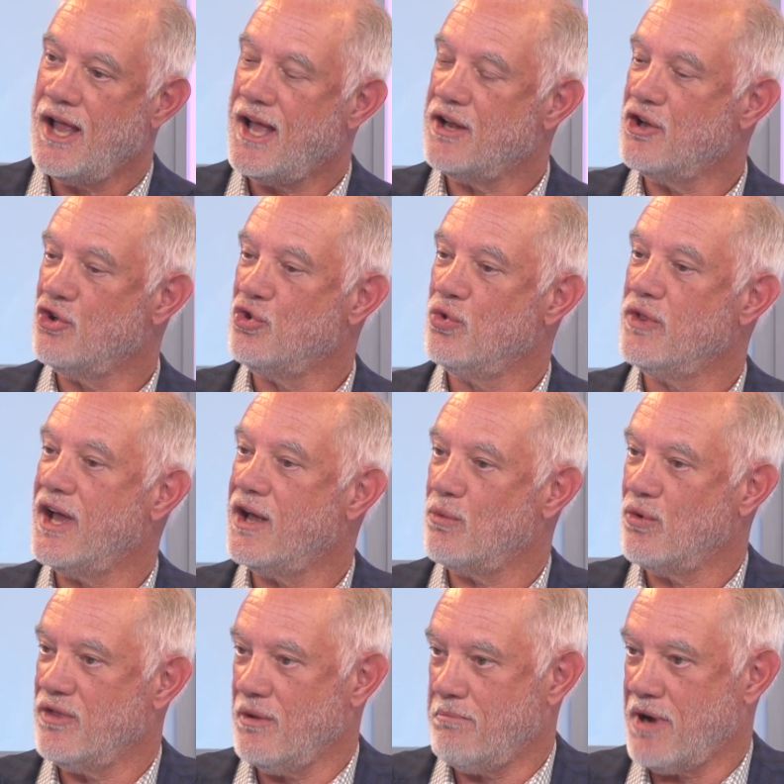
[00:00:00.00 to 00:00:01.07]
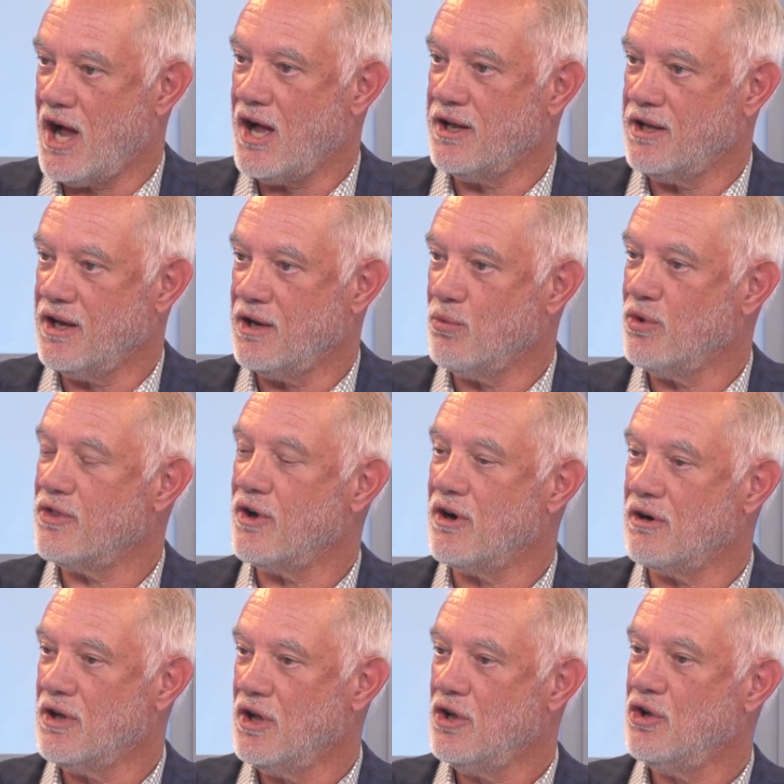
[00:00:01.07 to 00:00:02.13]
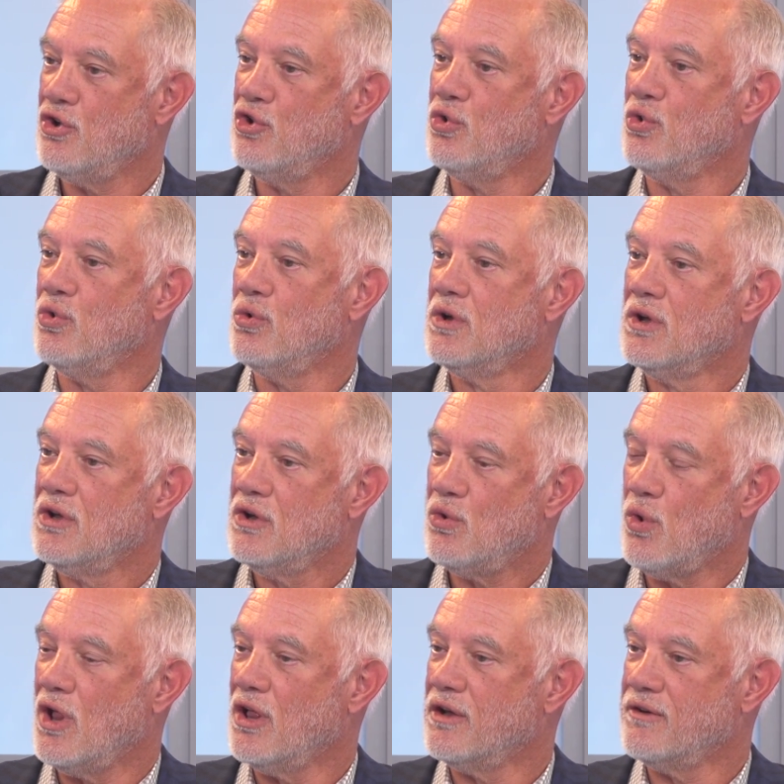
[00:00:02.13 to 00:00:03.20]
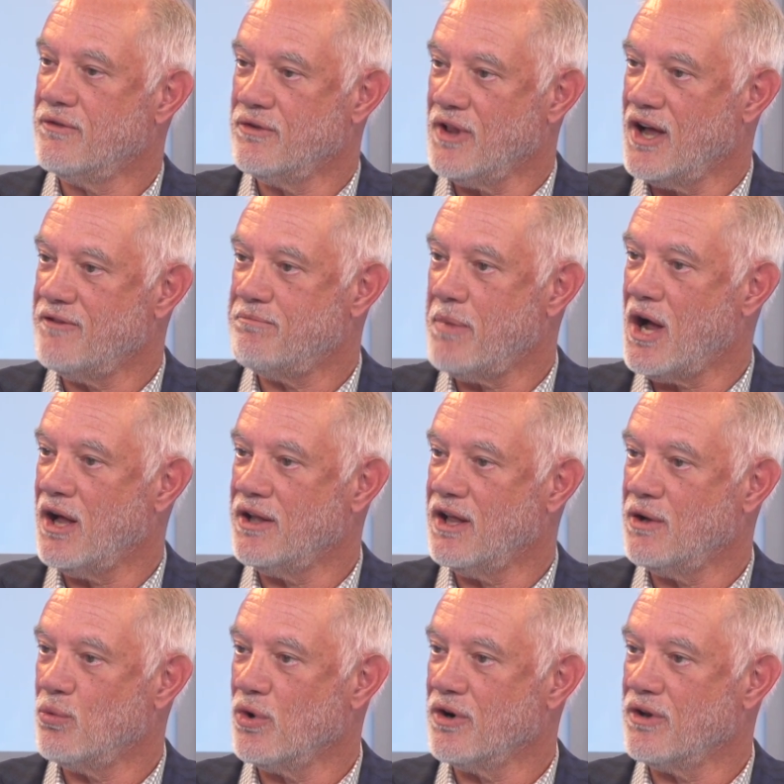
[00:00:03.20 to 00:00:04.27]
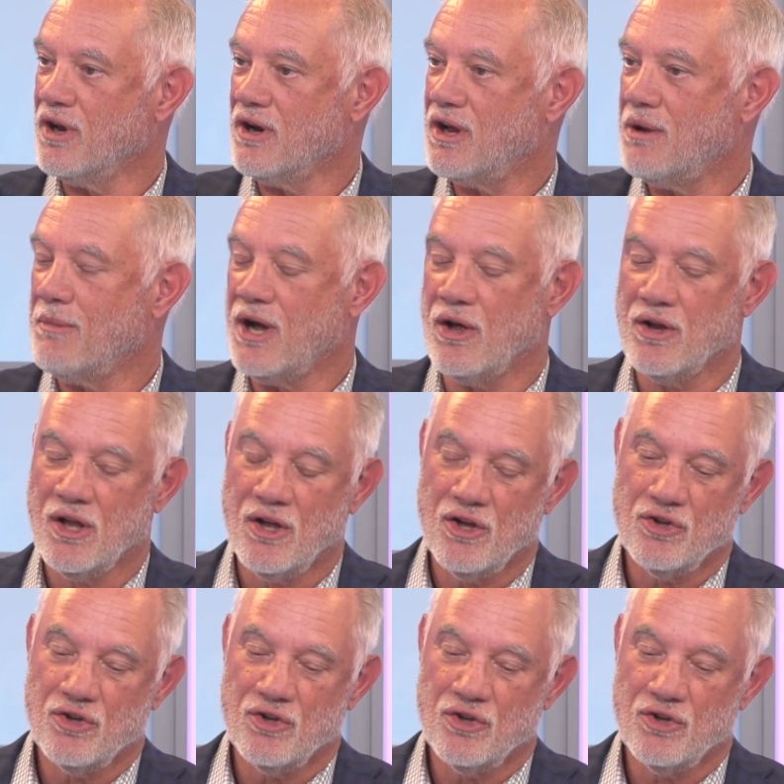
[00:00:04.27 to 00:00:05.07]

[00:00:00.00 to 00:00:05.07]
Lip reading: and to do that with a bonding, with our new quality of life bond that we're going to come out.